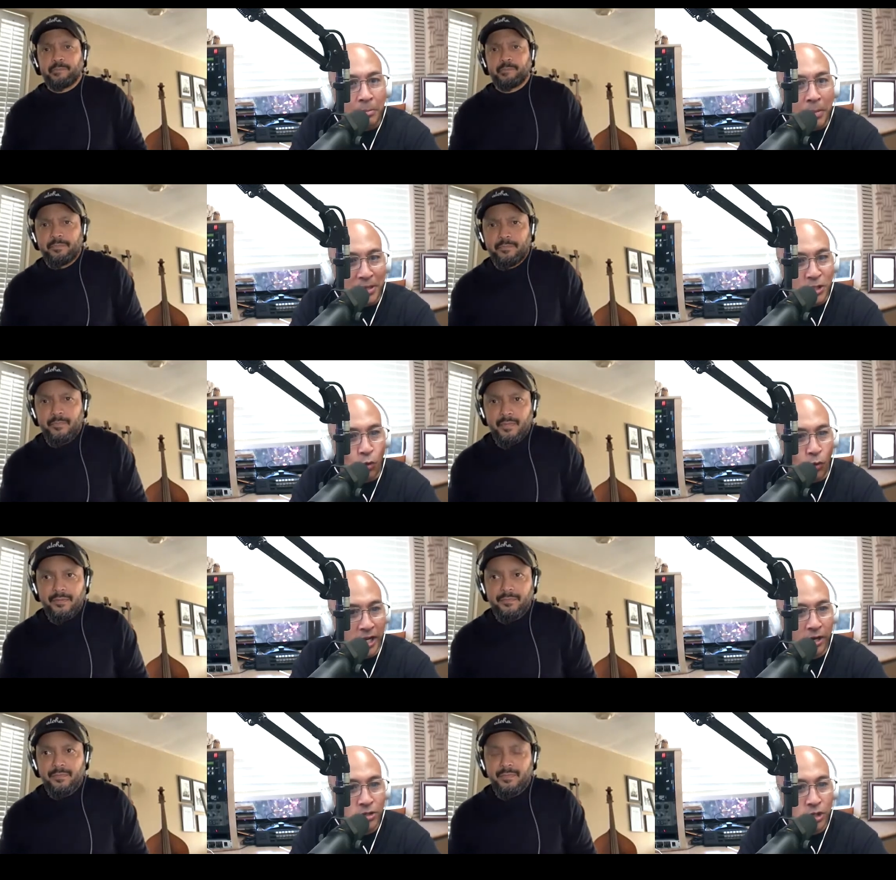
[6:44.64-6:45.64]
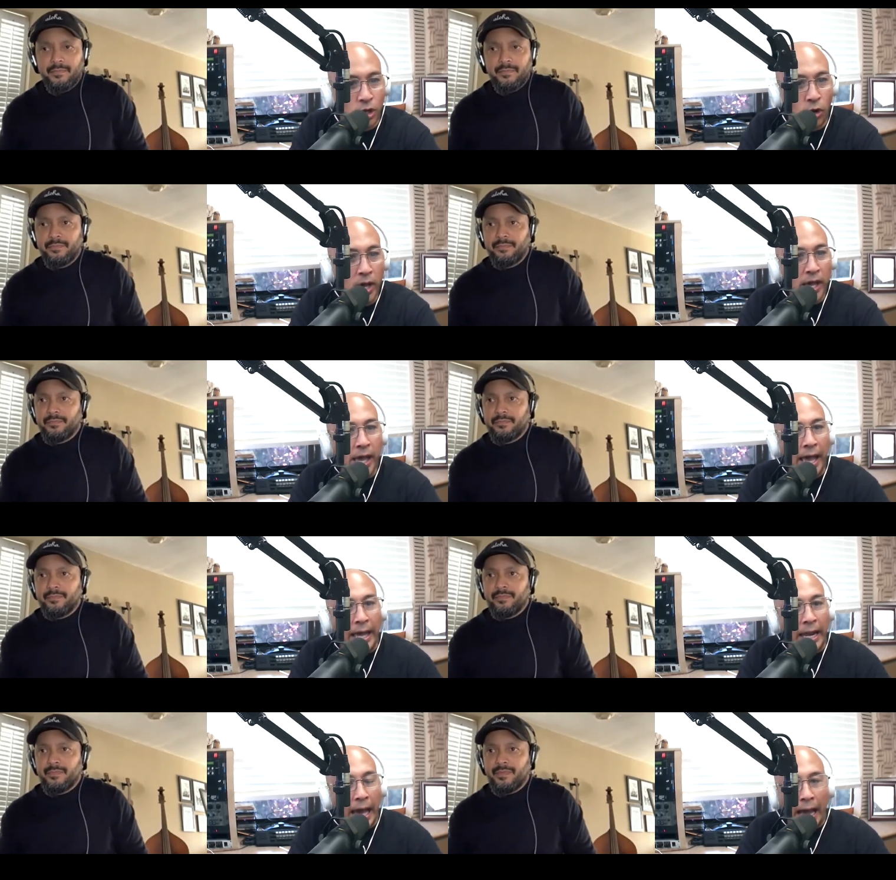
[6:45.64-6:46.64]
Speaker 1: maybe 20 years ago,
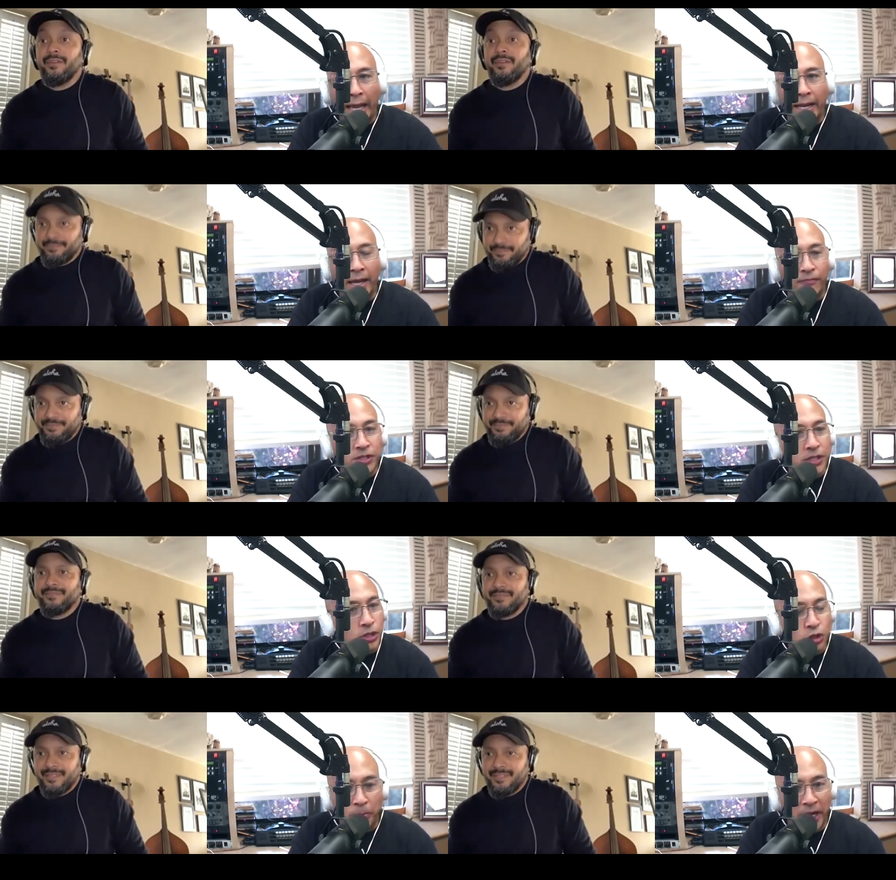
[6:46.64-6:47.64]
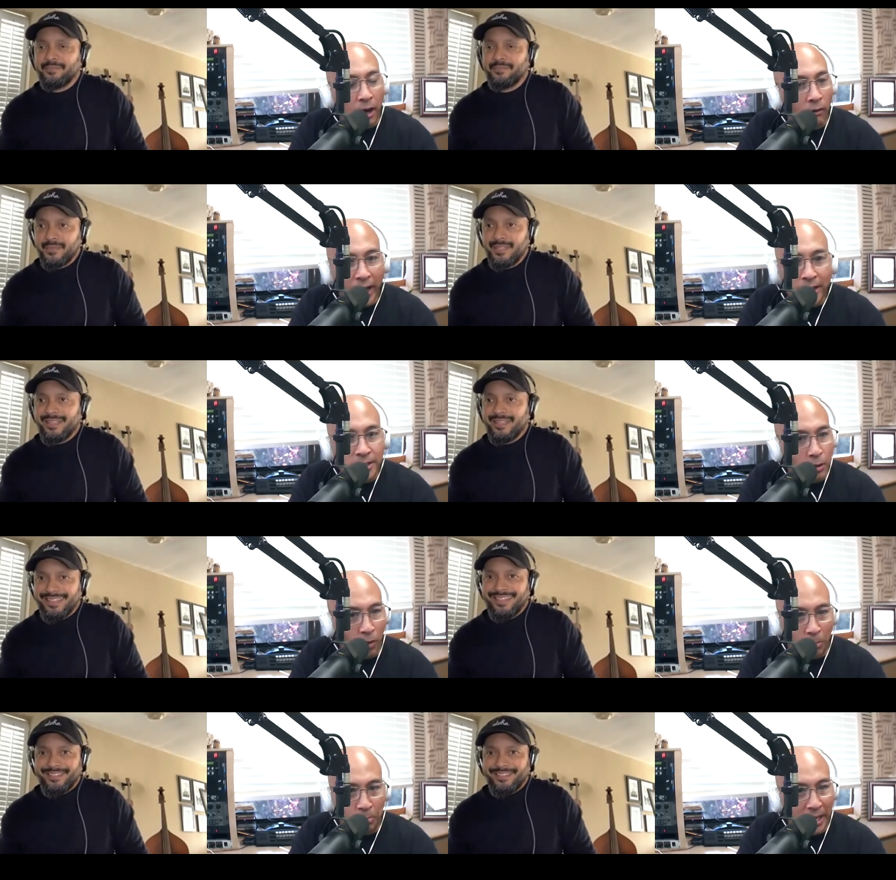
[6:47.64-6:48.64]
and oh, I had never seen so many Hawaiians
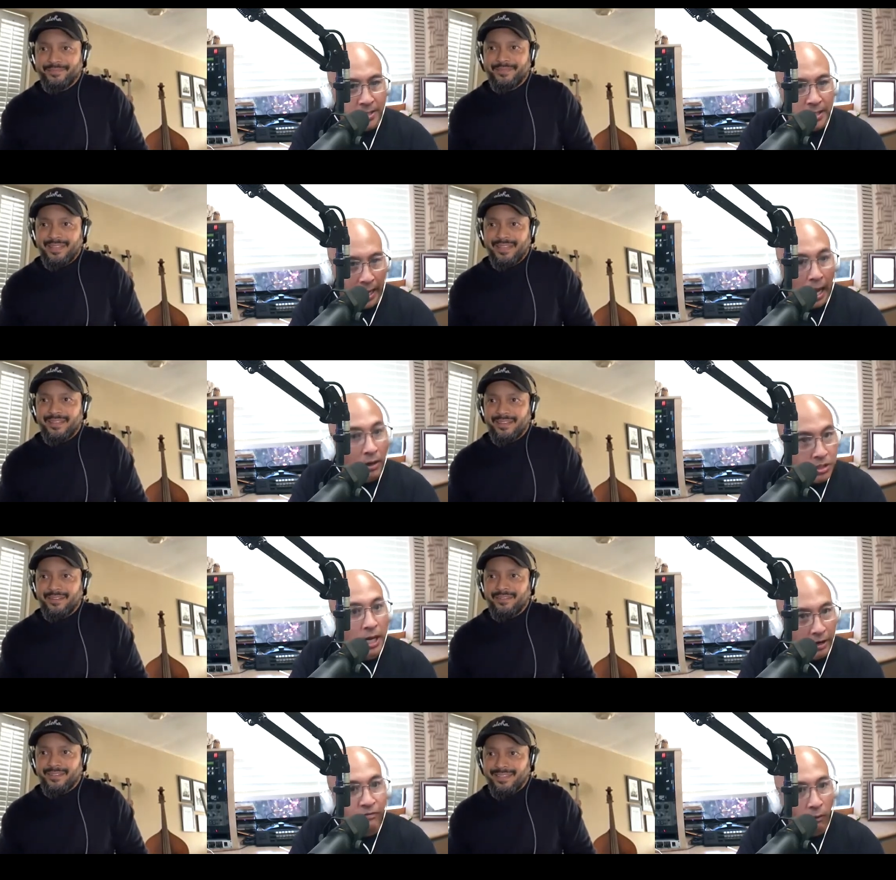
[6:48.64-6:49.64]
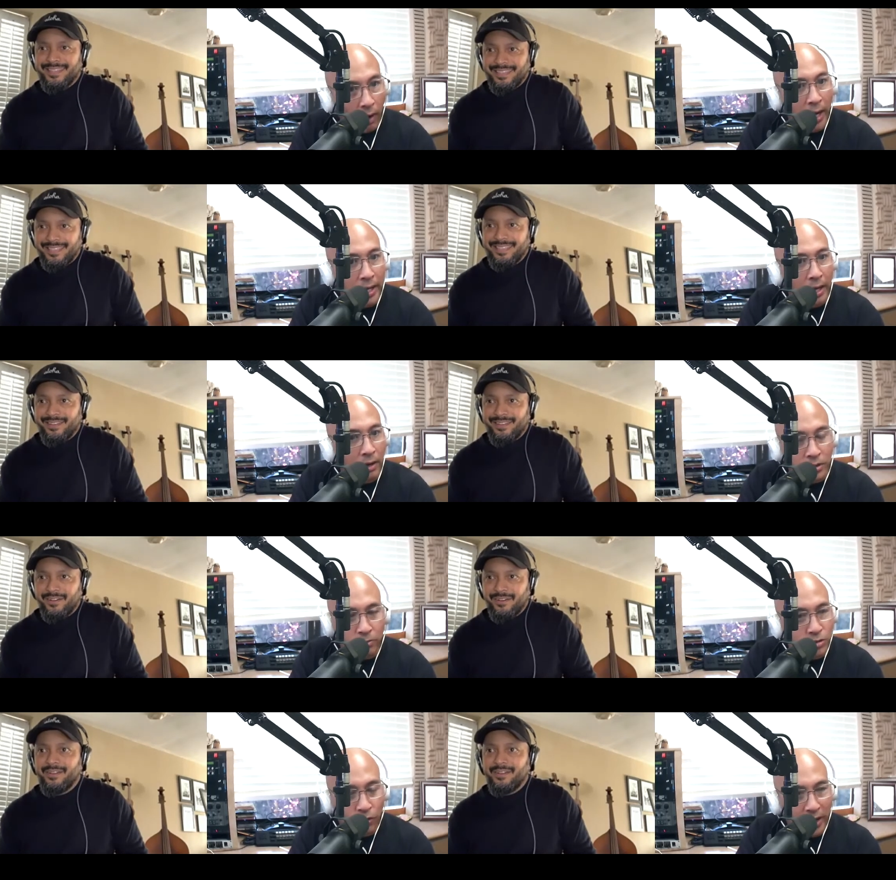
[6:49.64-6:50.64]
in one place, like outside of Hawaii.
Speaker 2: Was,
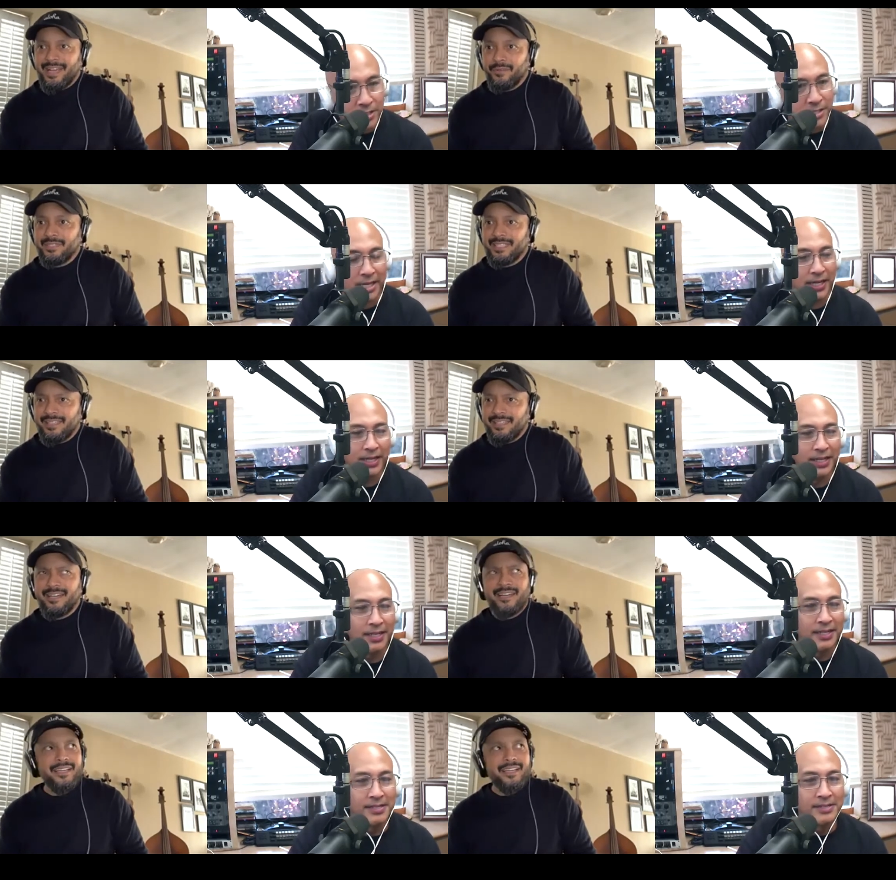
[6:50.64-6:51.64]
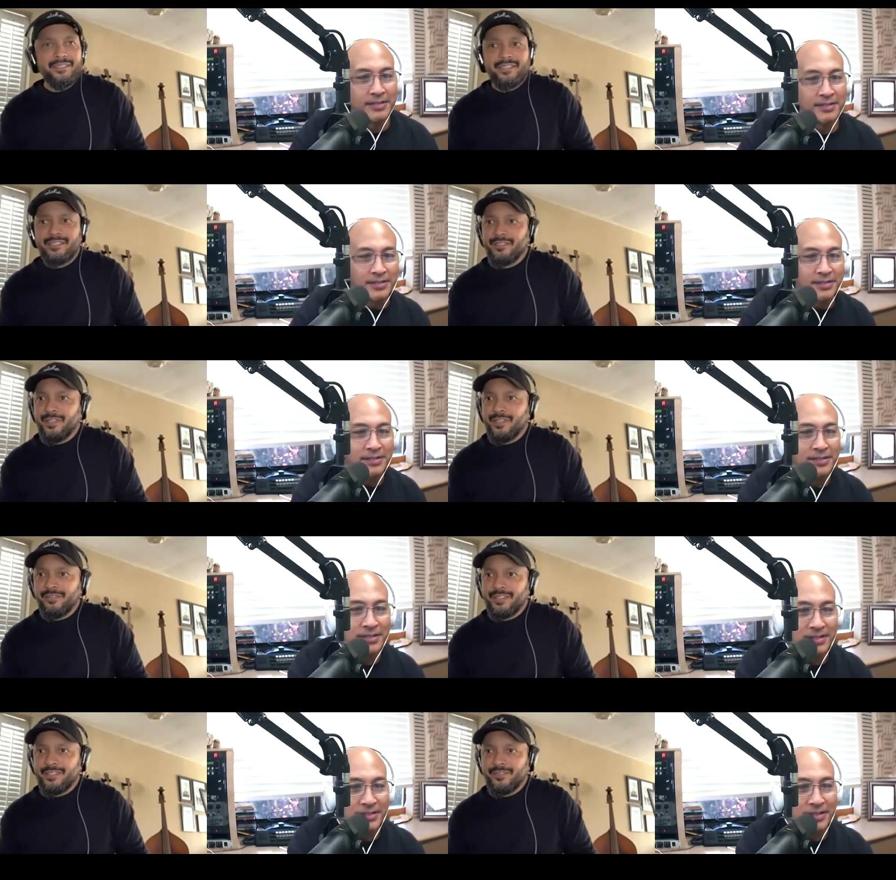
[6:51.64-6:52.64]
oh yeah, was that the uh, Heritage of Aloha
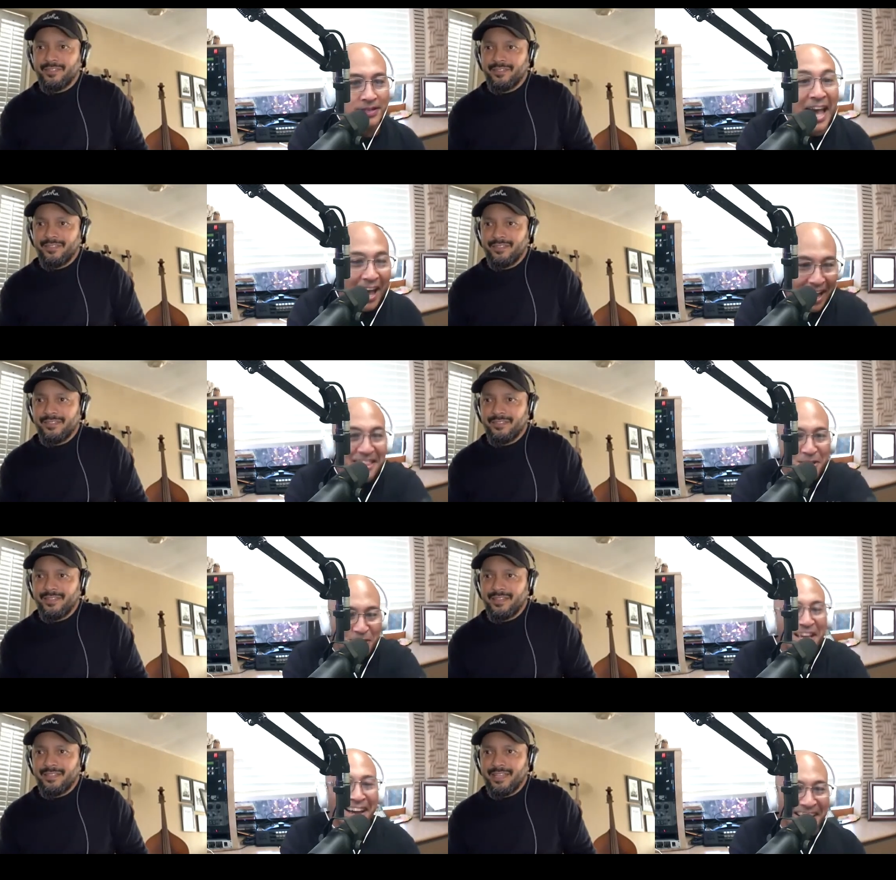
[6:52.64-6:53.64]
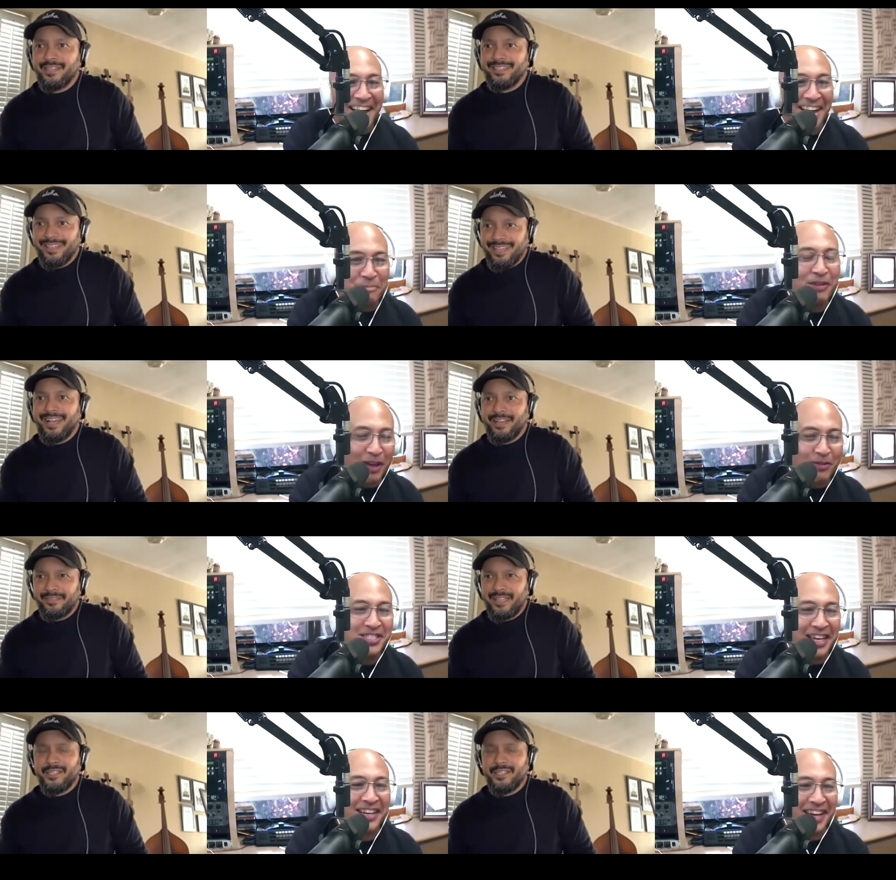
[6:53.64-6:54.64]
Festival?
Speaker 1: Yeah, I think yeah, yeah, yeah.
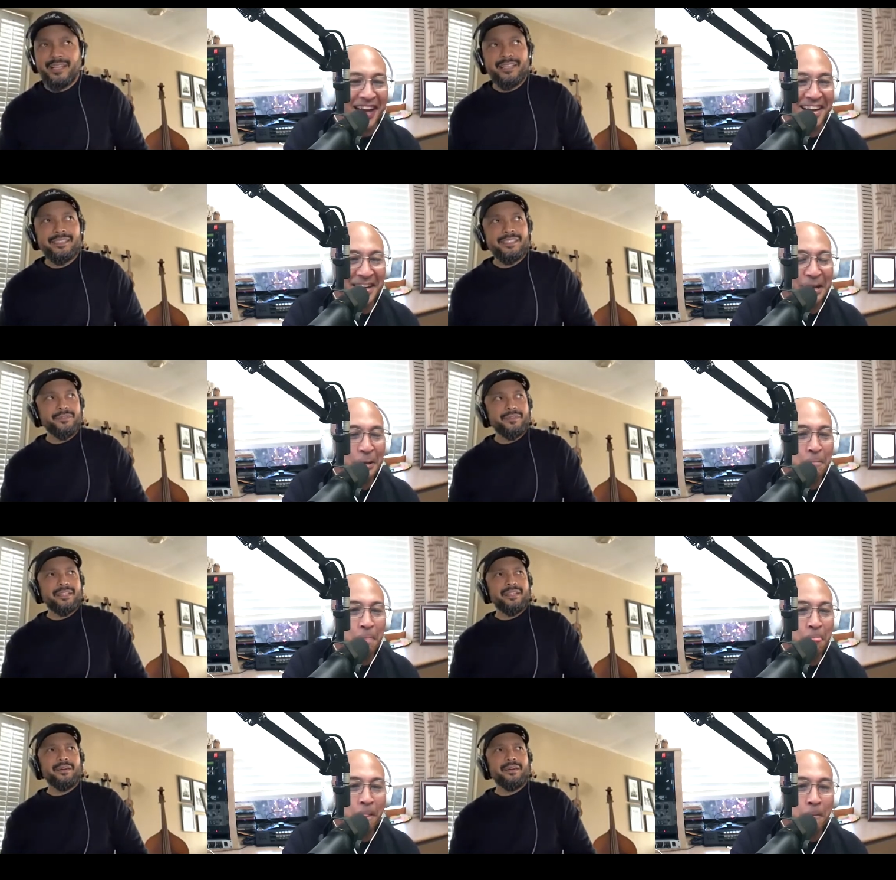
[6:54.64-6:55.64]
That's the, I
Speaker 2: think that's the one that um,